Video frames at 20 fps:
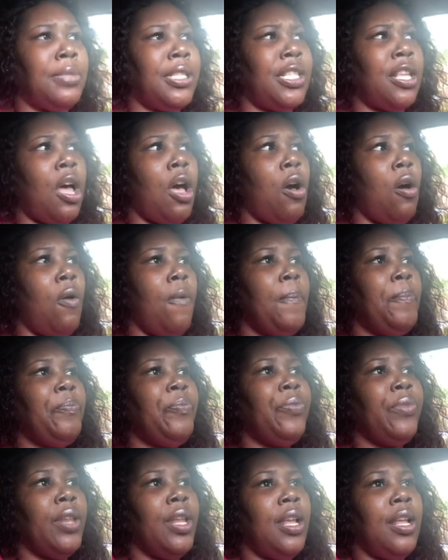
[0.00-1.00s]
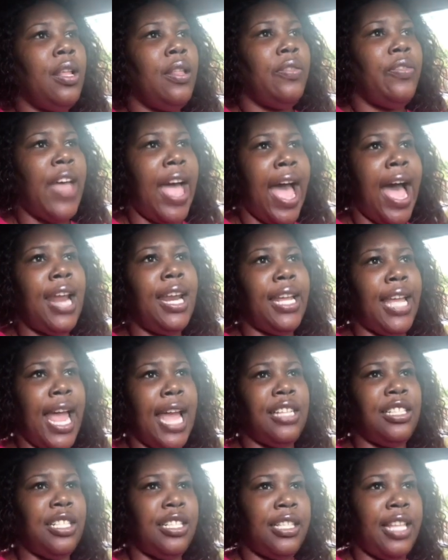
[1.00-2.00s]
So the
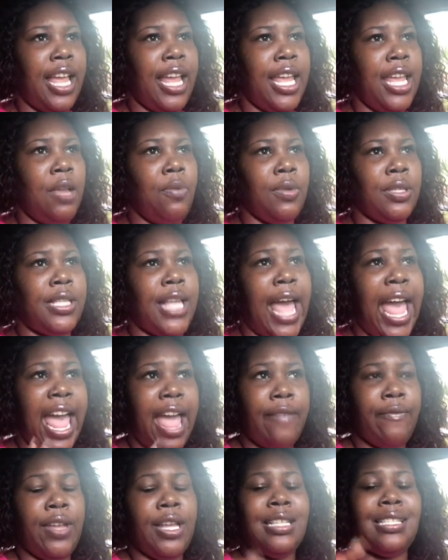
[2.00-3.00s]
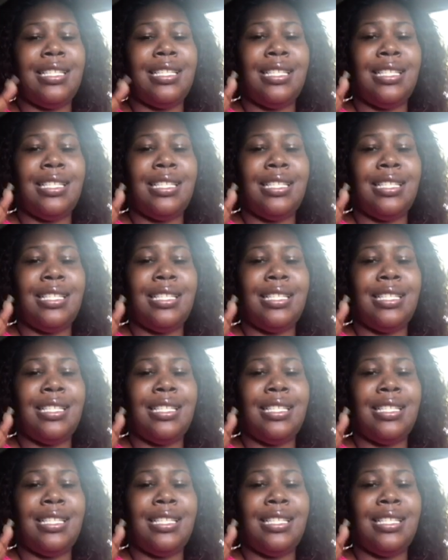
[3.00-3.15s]
allegations that he was having